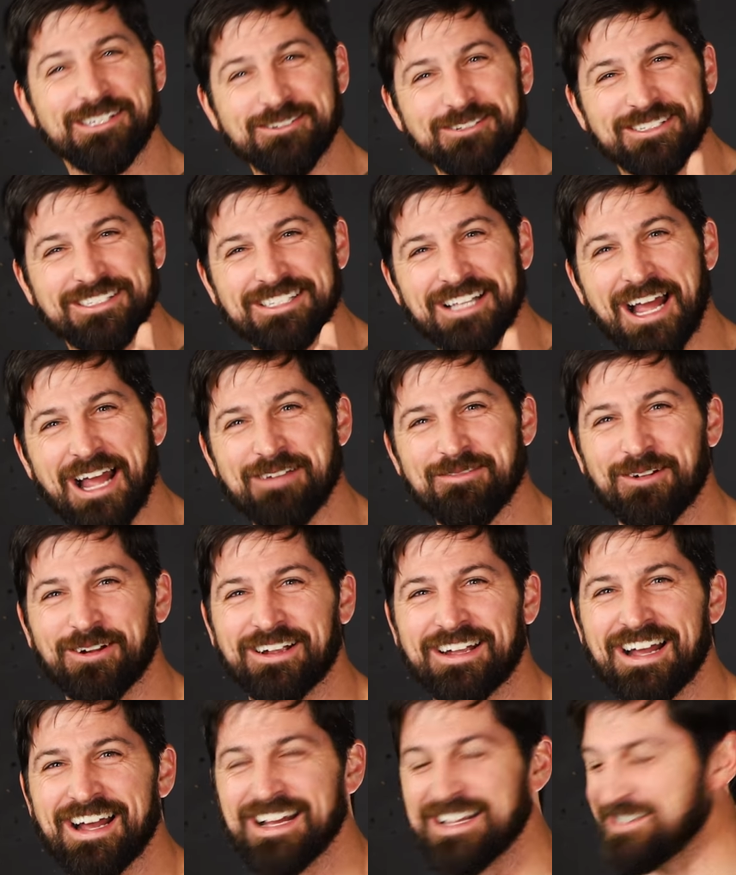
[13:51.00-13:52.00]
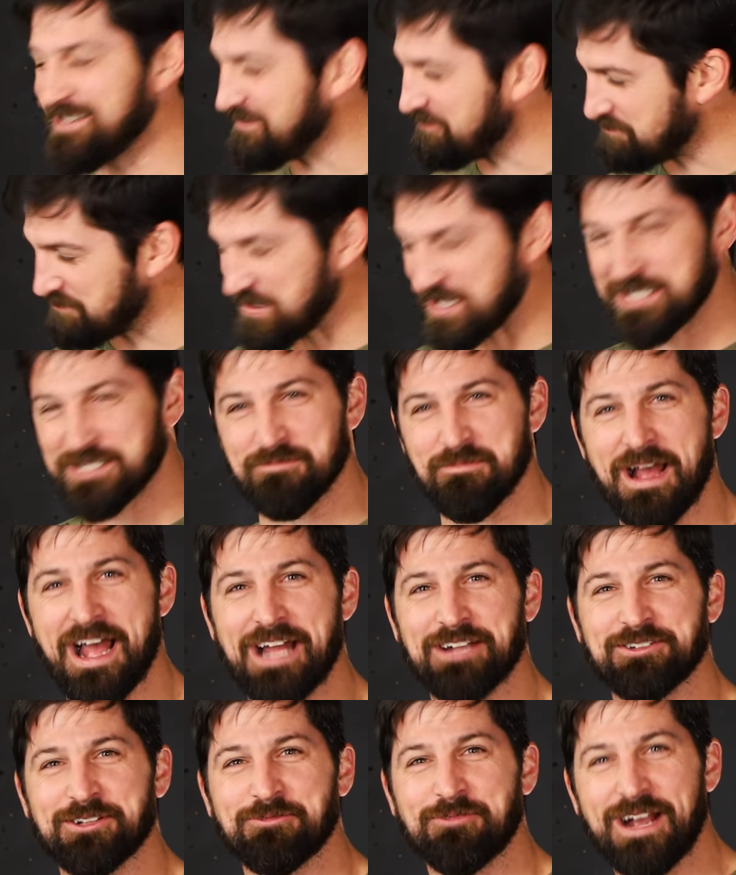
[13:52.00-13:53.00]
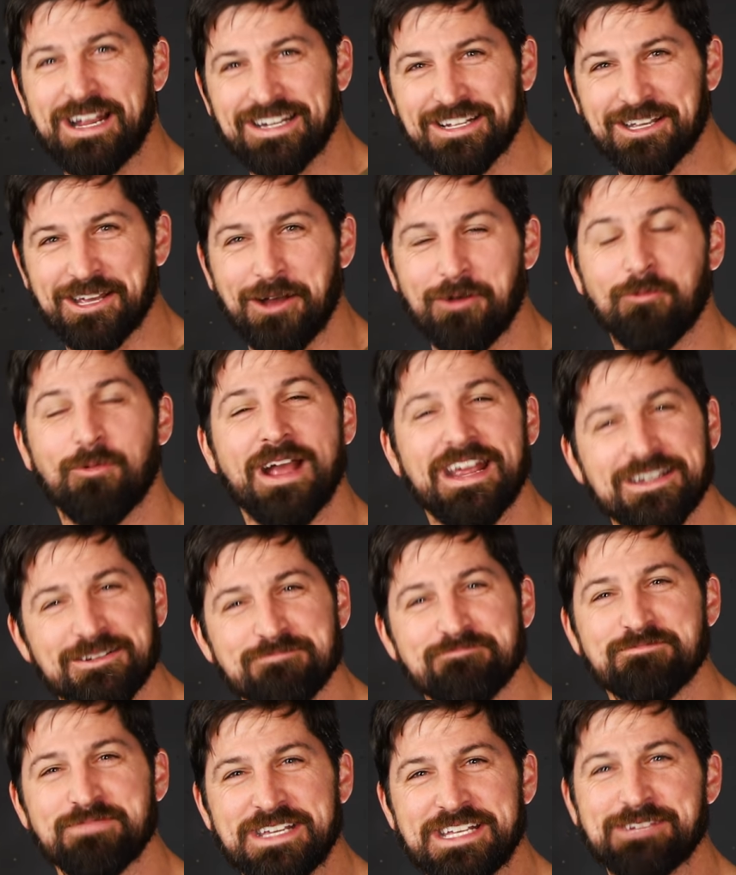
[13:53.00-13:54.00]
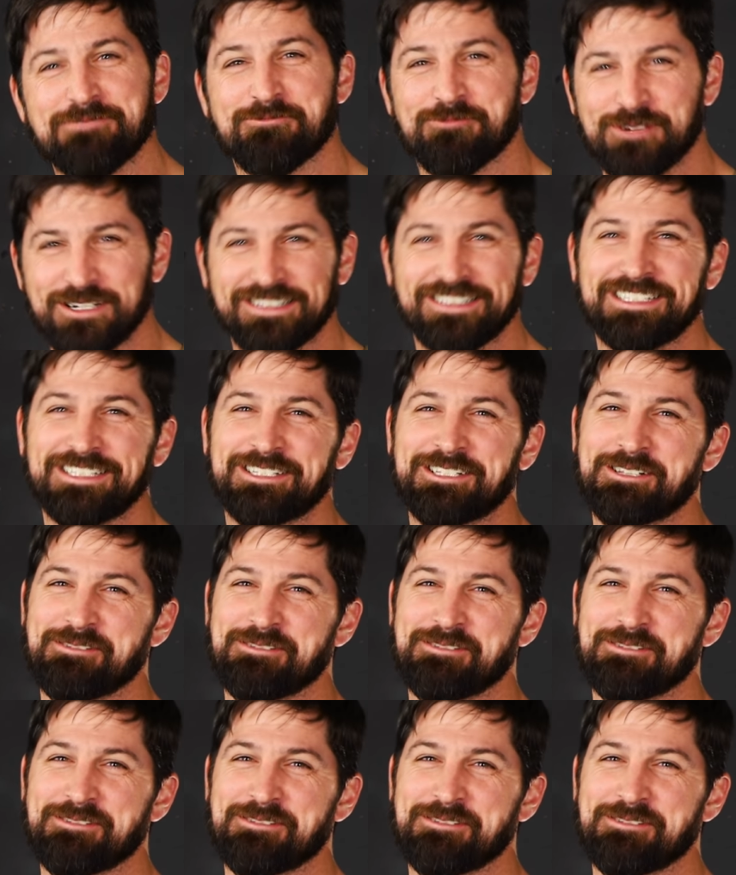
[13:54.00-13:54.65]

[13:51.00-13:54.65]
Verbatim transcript: you magic. cyber got it's magic. Way to go. Way to be really